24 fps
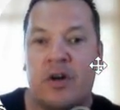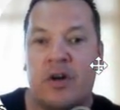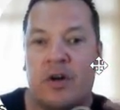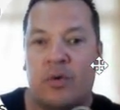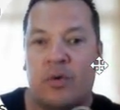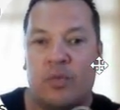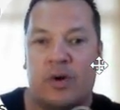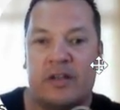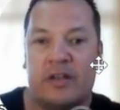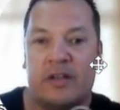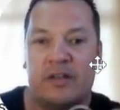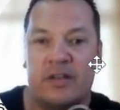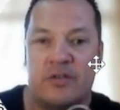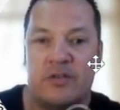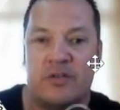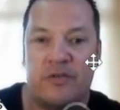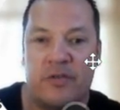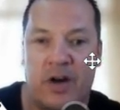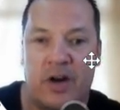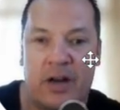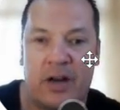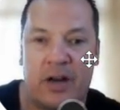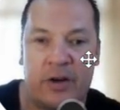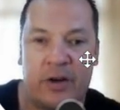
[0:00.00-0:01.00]
What this
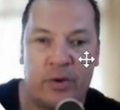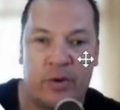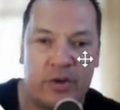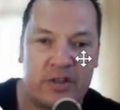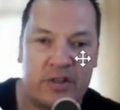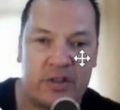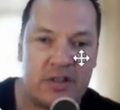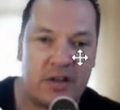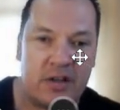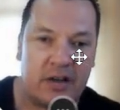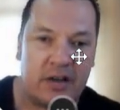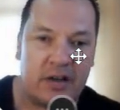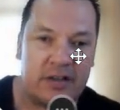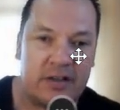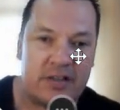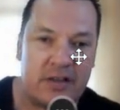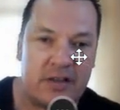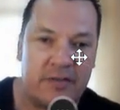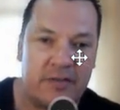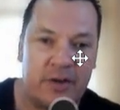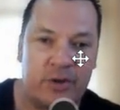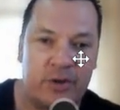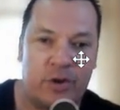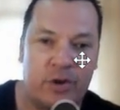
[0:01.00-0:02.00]
value is
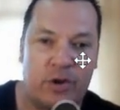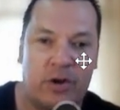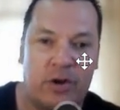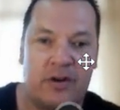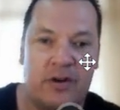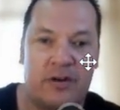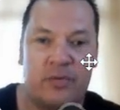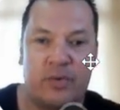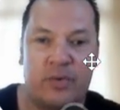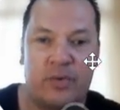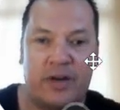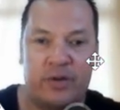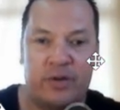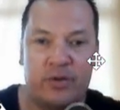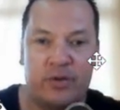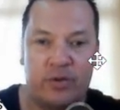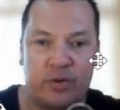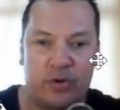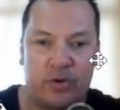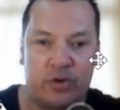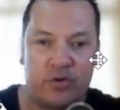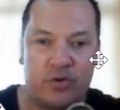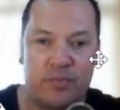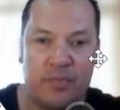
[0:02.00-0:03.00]
$97. When you
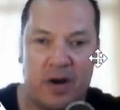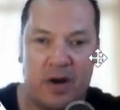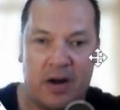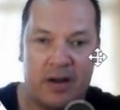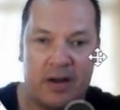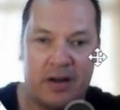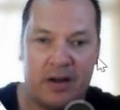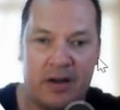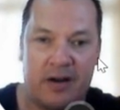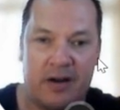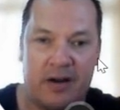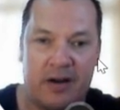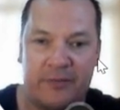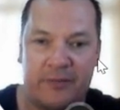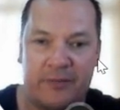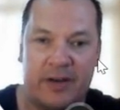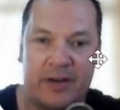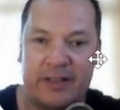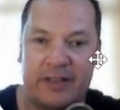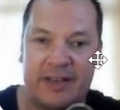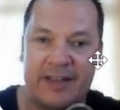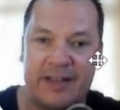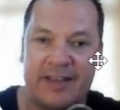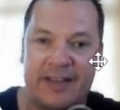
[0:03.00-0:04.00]
use my
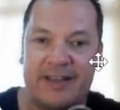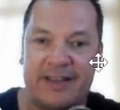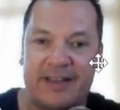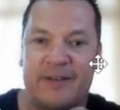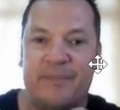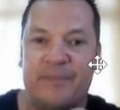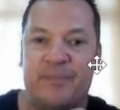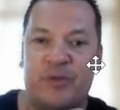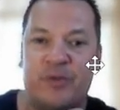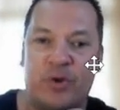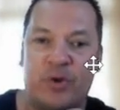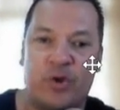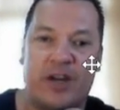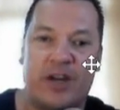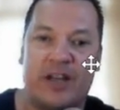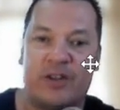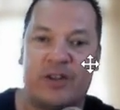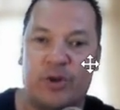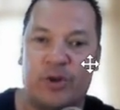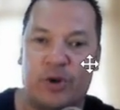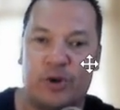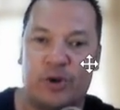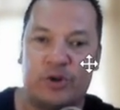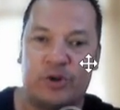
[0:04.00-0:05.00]
affiliate link, you
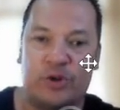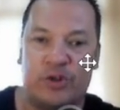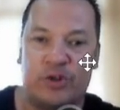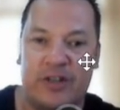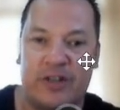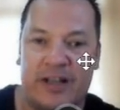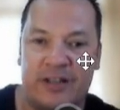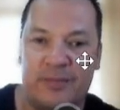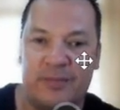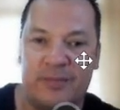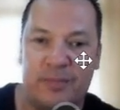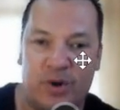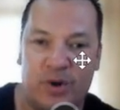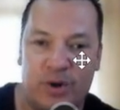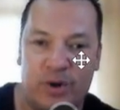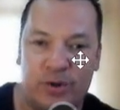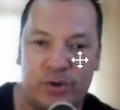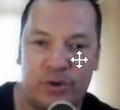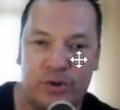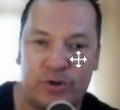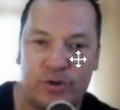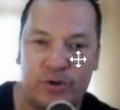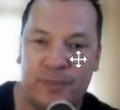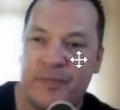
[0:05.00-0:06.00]
get also that
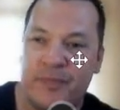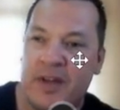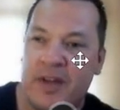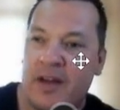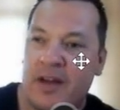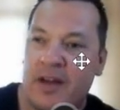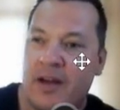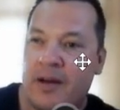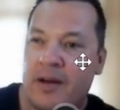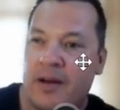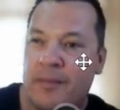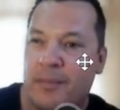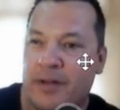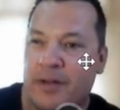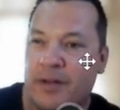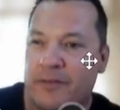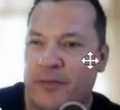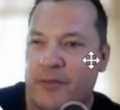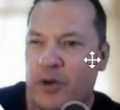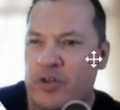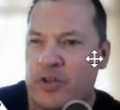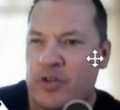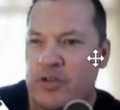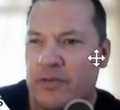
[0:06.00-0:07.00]
bonus. But
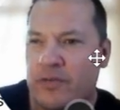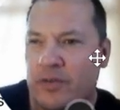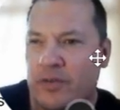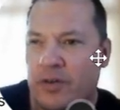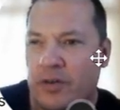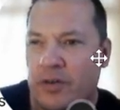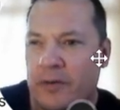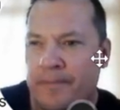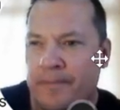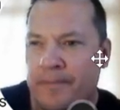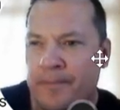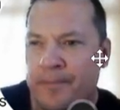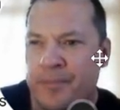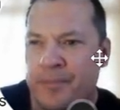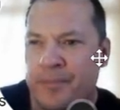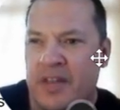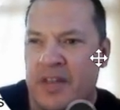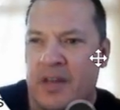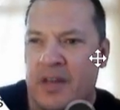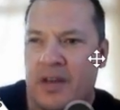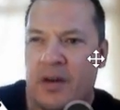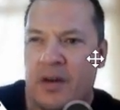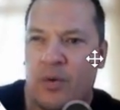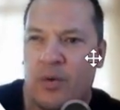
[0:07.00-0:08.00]
first of all,
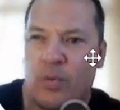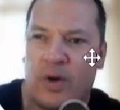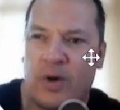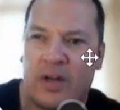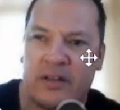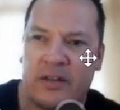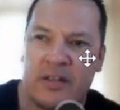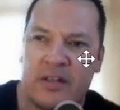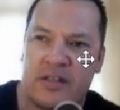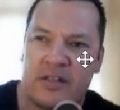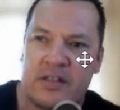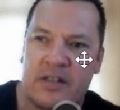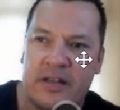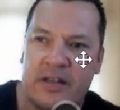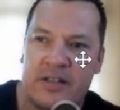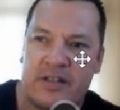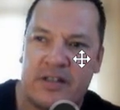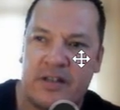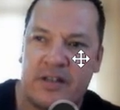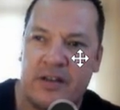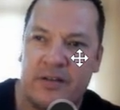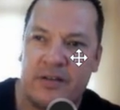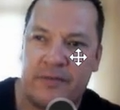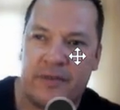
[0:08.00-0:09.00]
what is
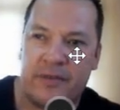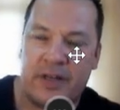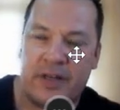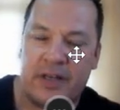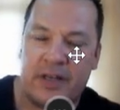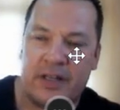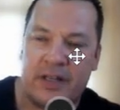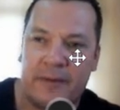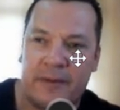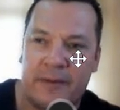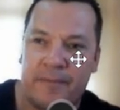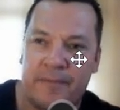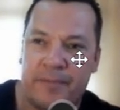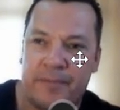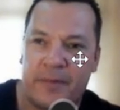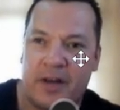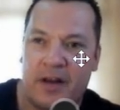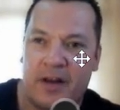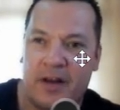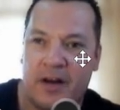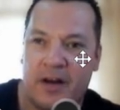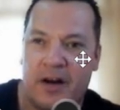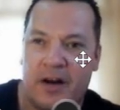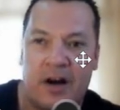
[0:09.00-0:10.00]
List Infinity?
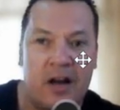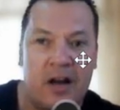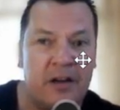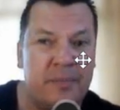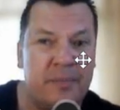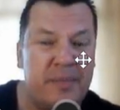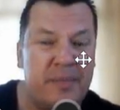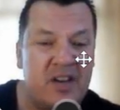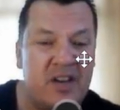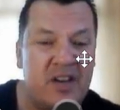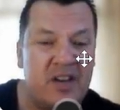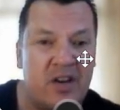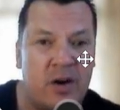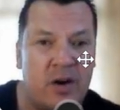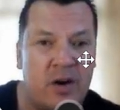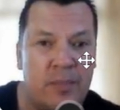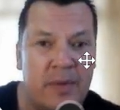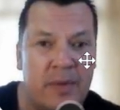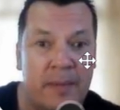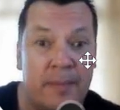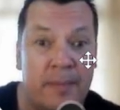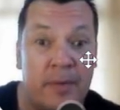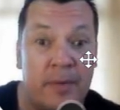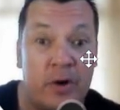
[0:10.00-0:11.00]
I have been now
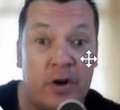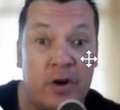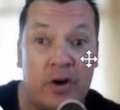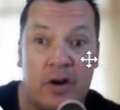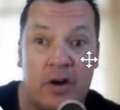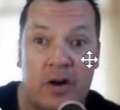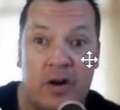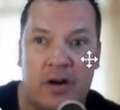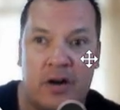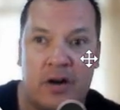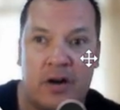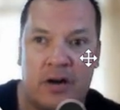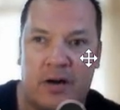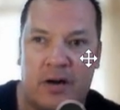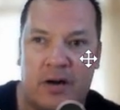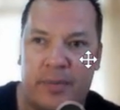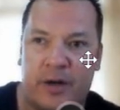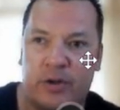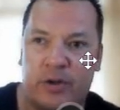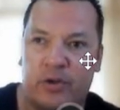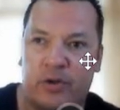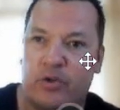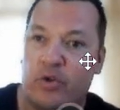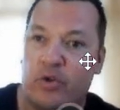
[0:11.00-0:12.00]
member
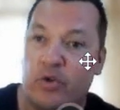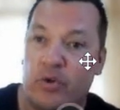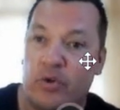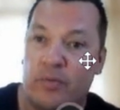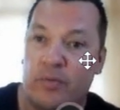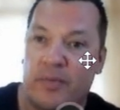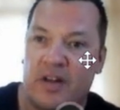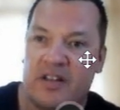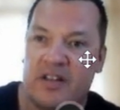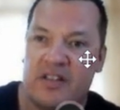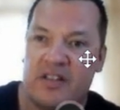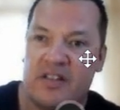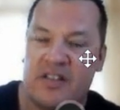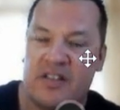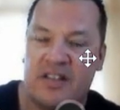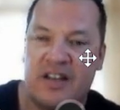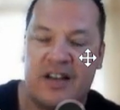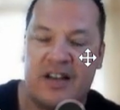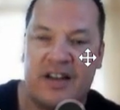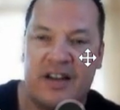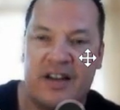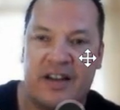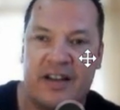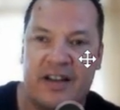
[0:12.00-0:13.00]
about 2 months
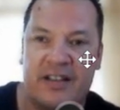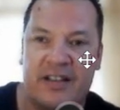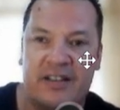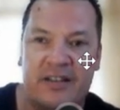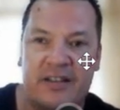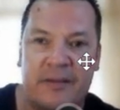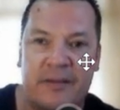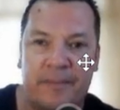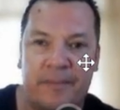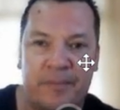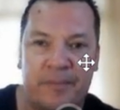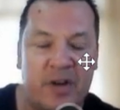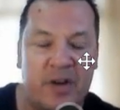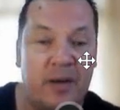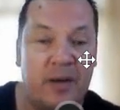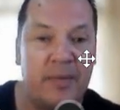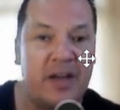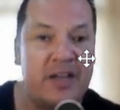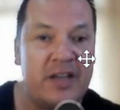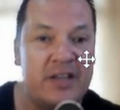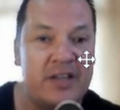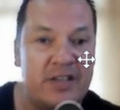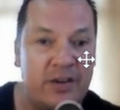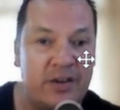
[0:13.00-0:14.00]
and I get
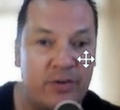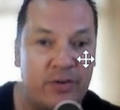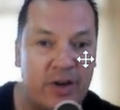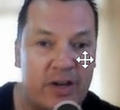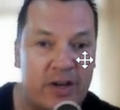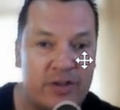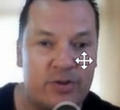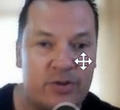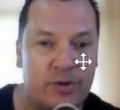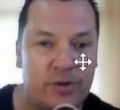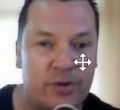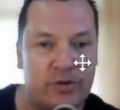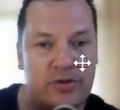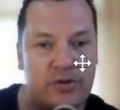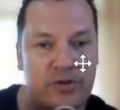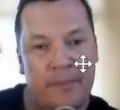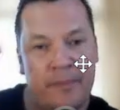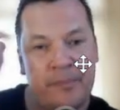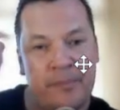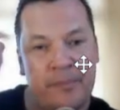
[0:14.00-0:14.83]
amazing results.